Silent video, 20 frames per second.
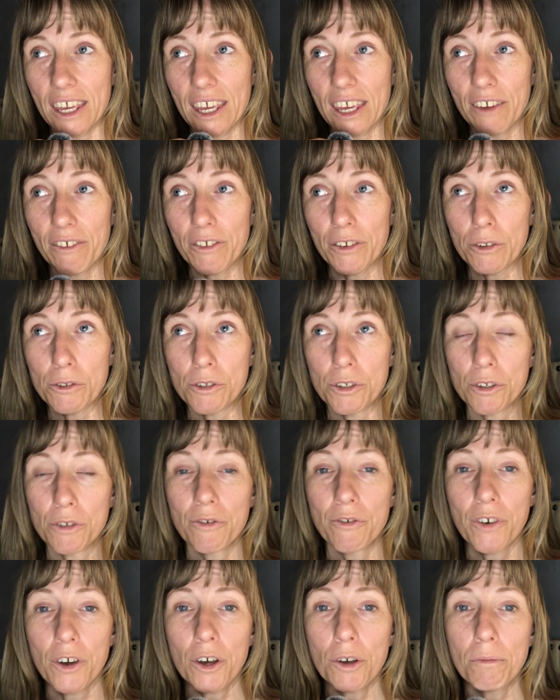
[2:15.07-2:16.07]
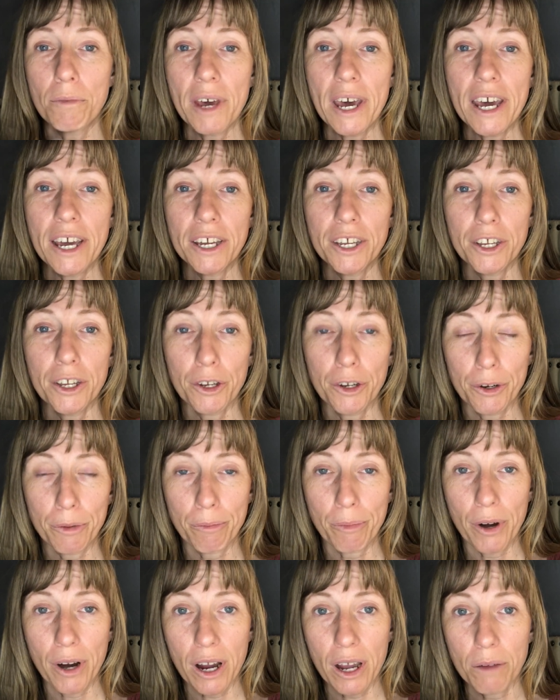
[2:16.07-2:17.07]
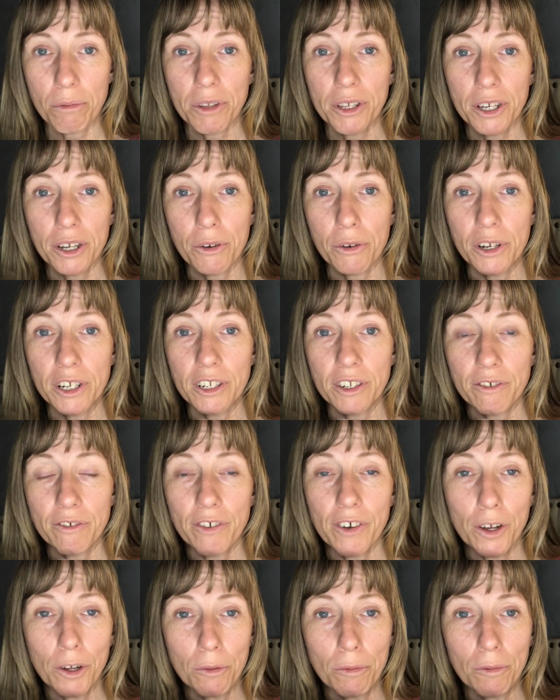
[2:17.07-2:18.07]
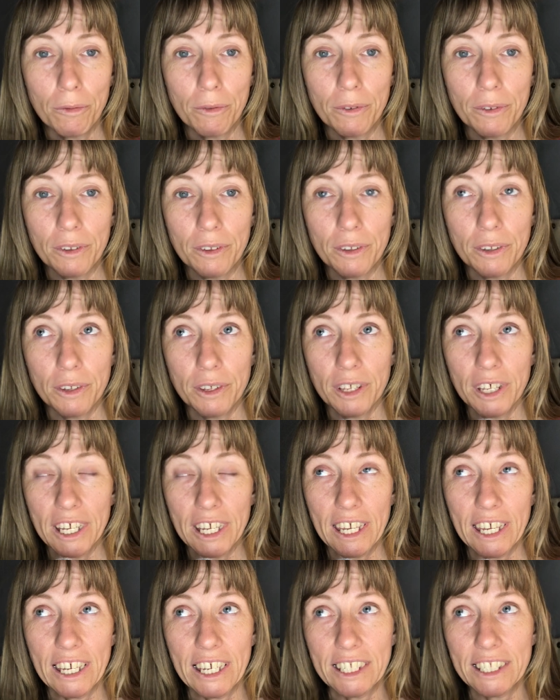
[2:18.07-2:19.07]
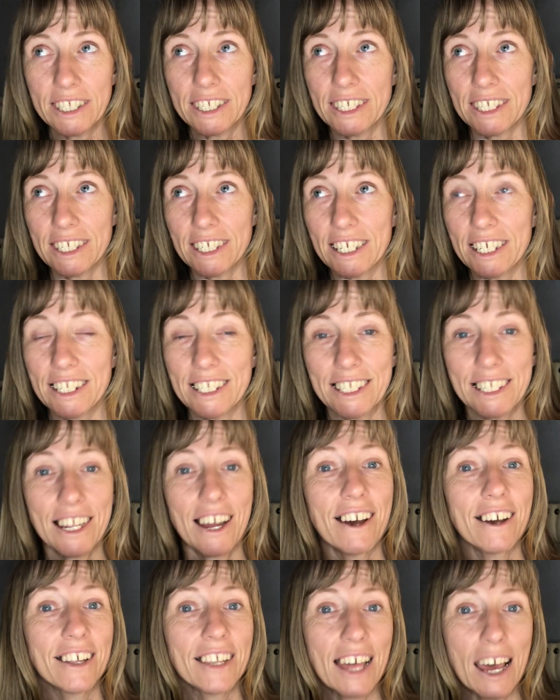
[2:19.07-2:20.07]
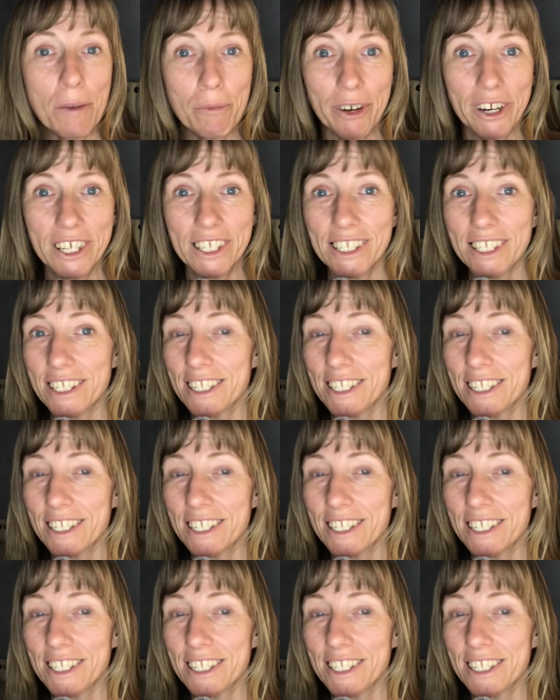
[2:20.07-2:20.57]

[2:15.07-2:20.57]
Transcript: if you do fall back, you're probably going to fall like it is not glamorous.